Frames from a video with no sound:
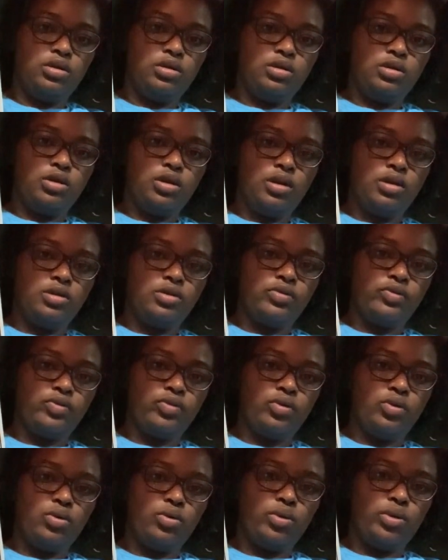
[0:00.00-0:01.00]
Charging
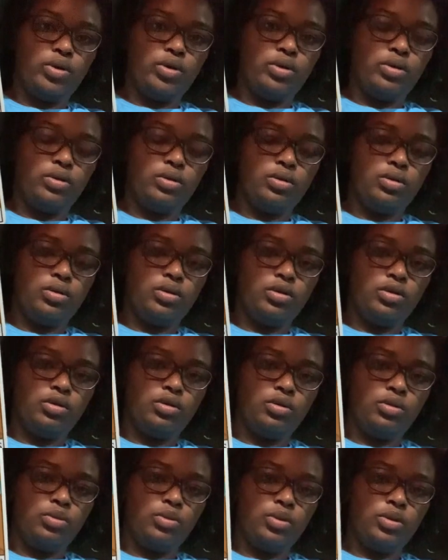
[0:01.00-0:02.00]
forward
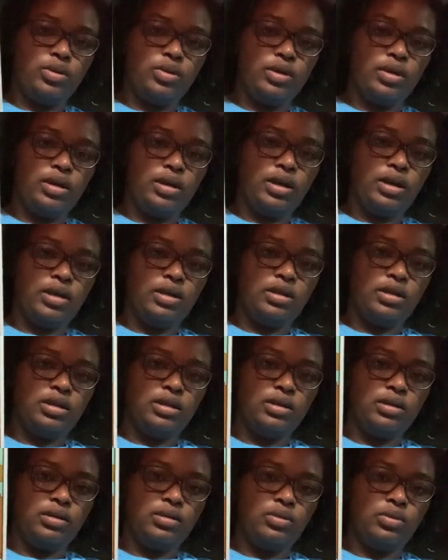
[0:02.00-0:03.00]
with that
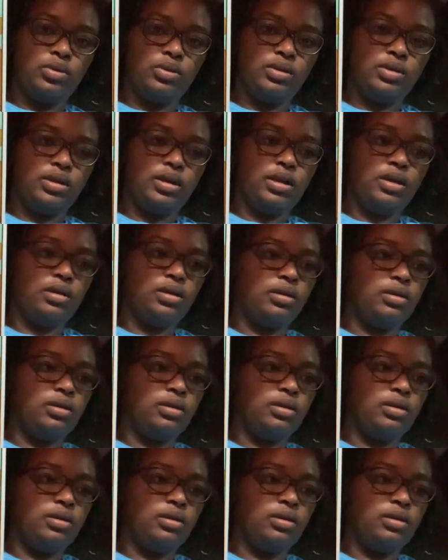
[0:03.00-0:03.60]
idea, with that